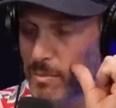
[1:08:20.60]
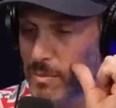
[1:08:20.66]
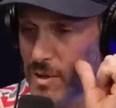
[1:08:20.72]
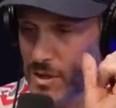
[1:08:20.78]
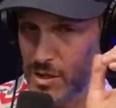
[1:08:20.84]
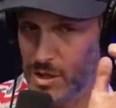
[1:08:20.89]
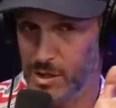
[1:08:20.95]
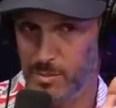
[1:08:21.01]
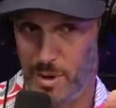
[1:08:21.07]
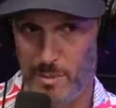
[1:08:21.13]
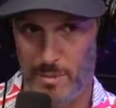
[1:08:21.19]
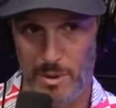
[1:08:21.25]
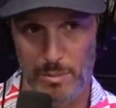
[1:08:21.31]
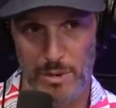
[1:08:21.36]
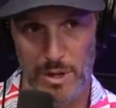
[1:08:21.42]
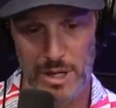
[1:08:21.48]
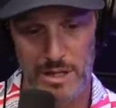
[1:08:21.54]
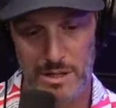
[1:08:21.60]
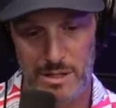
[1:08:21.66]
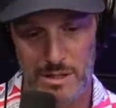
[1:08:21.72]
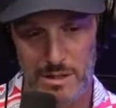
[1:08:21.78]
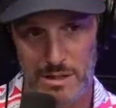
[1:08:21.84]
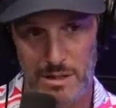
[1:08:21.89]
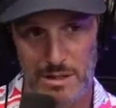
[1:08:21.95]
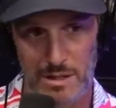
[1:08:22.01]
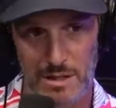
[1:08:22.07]
our let's just pump our
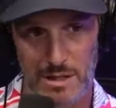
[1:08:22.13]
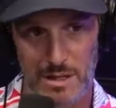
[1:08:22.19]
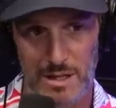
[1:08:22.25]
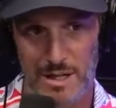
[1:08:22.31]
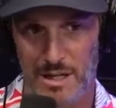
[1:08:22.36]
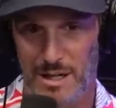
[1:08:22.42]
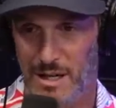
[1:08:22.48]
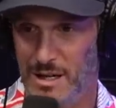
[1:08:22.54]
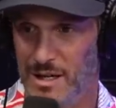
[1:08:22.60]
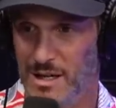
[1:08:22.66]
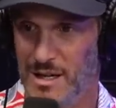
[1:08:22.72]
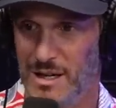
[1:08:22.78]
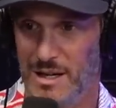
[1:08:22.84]
brakes. No, I'm not. I'm not